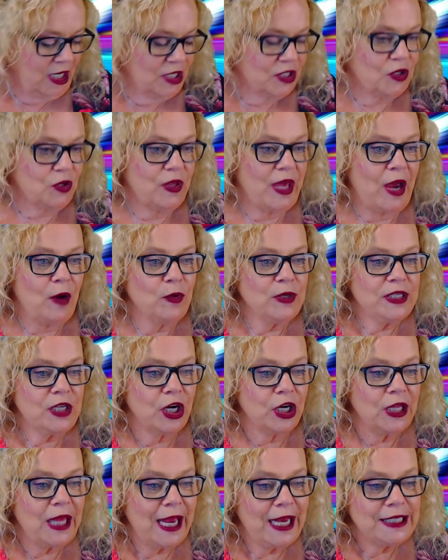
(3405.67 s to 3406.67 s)
So that was
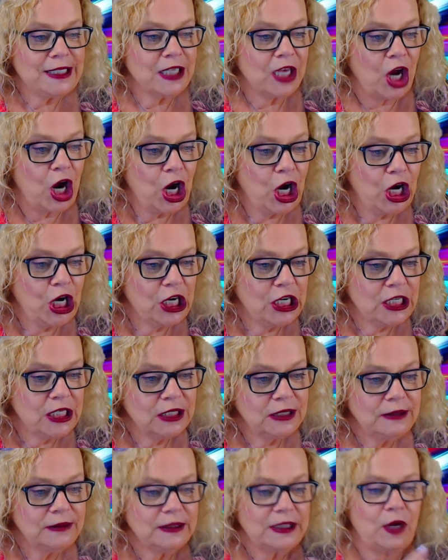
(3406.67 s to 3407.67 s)
our last
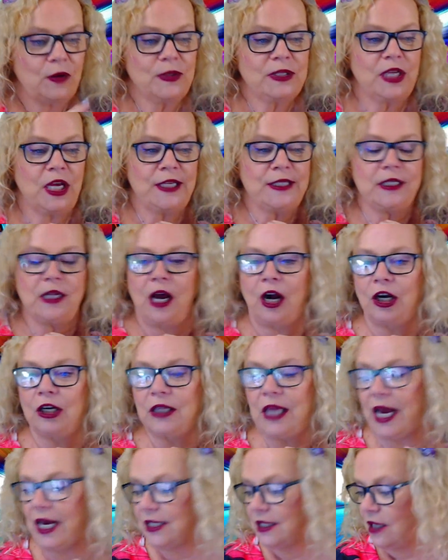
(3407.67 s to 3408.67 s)
card. That was us, our
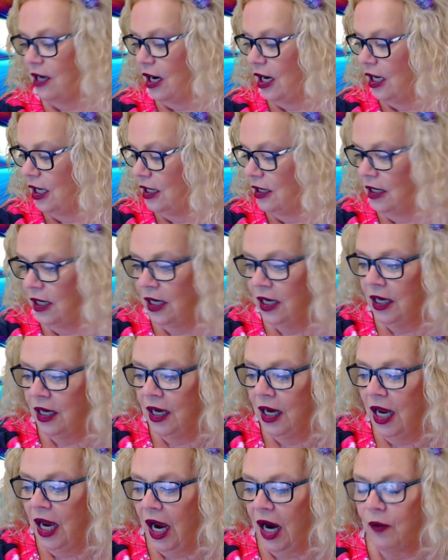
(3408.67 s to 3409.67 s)
last card.
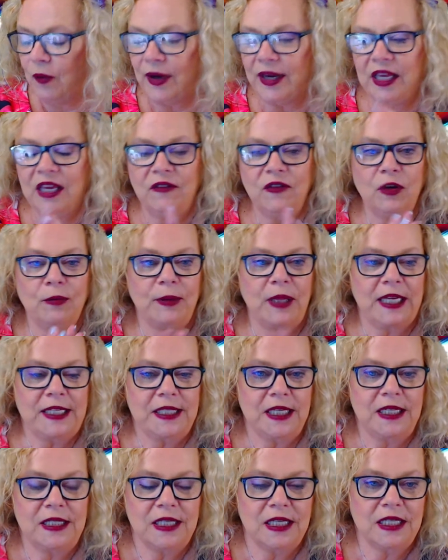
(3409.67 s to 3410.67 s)
I want to give you
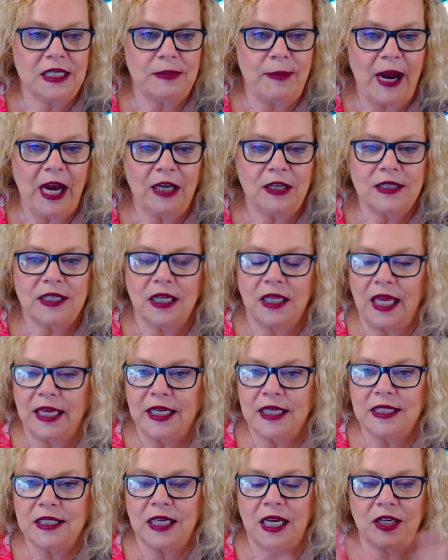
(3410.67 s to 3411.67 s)
blessings and smiles. And
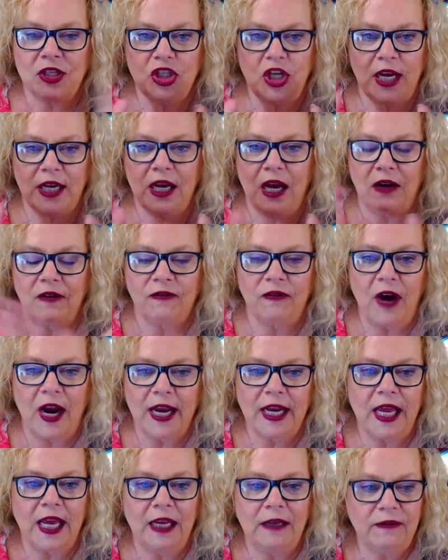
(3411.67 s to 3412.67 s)
like I said, check out
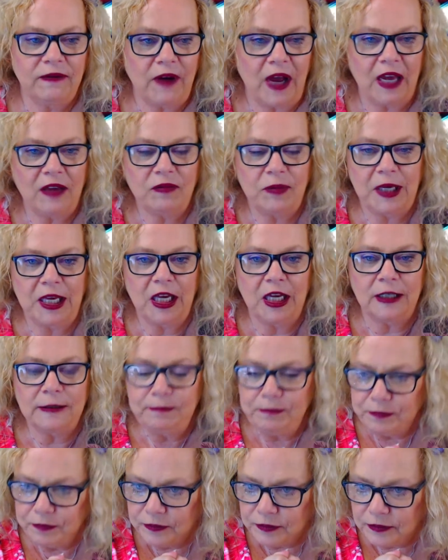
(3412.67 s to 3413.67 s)
Friday, 5
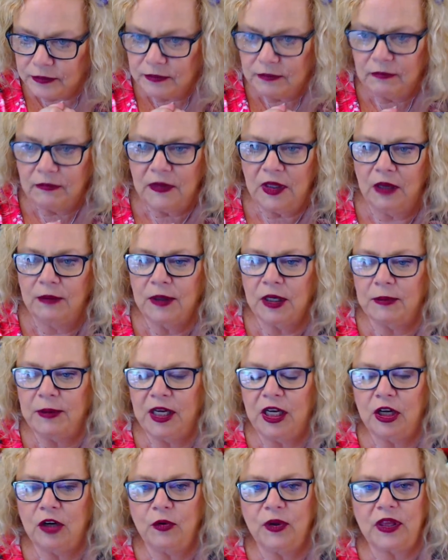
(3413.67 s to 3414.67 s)
p.m. I'm going to
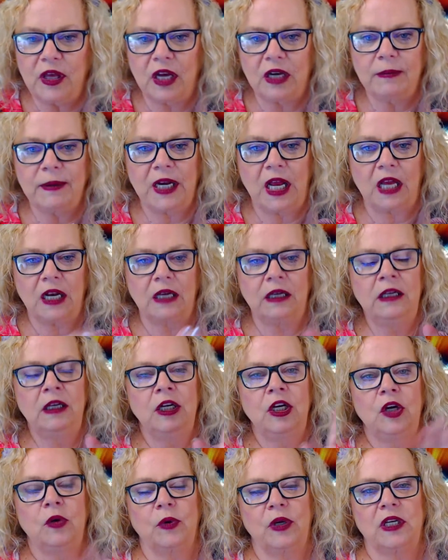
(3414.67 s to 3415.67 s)
be here with Hannah Banana.
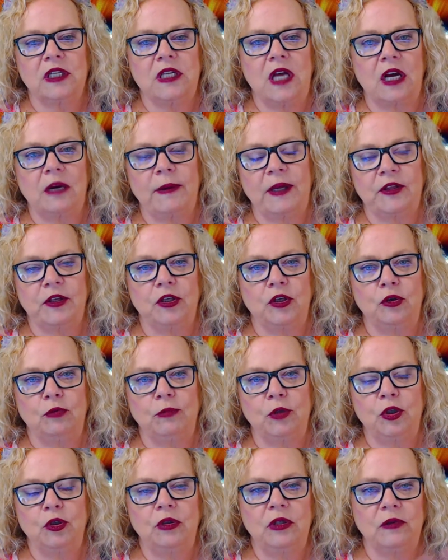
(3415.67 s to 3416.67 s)
We're going to talk about the new
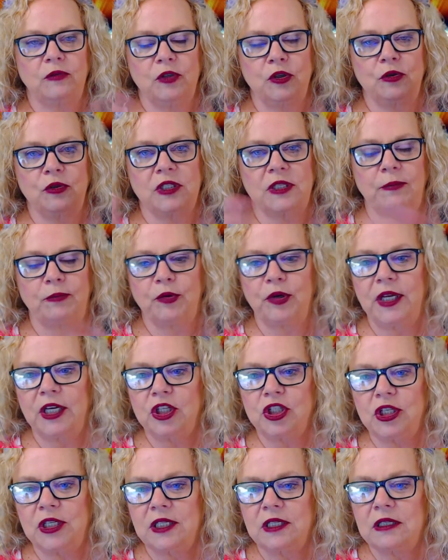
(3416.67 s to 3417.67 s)
moon and do some
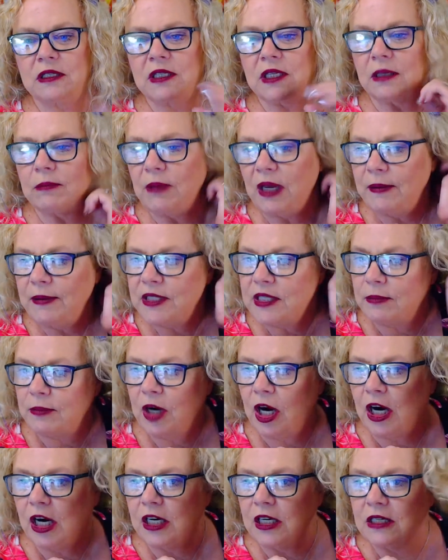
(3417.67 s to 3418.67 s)
predictions and maybe some
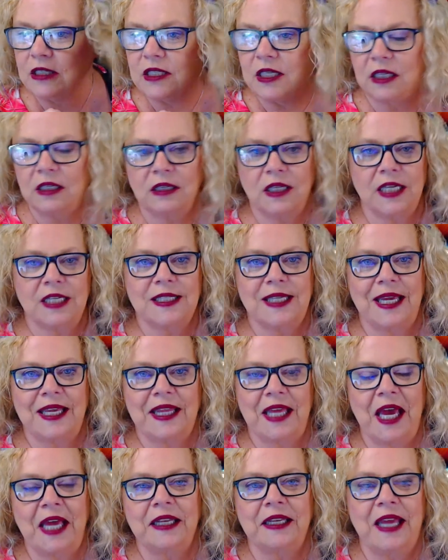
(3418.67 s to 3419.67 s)
cards and things
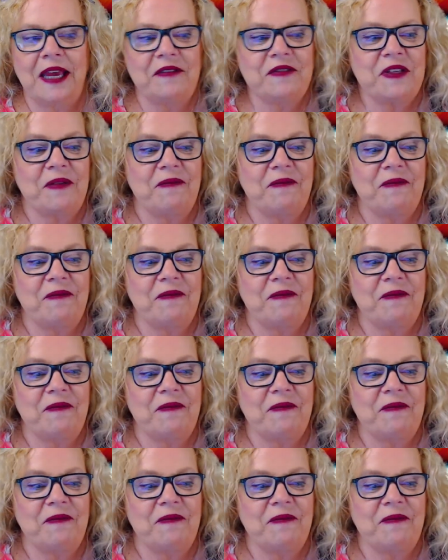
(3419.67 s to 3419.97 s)
like that and have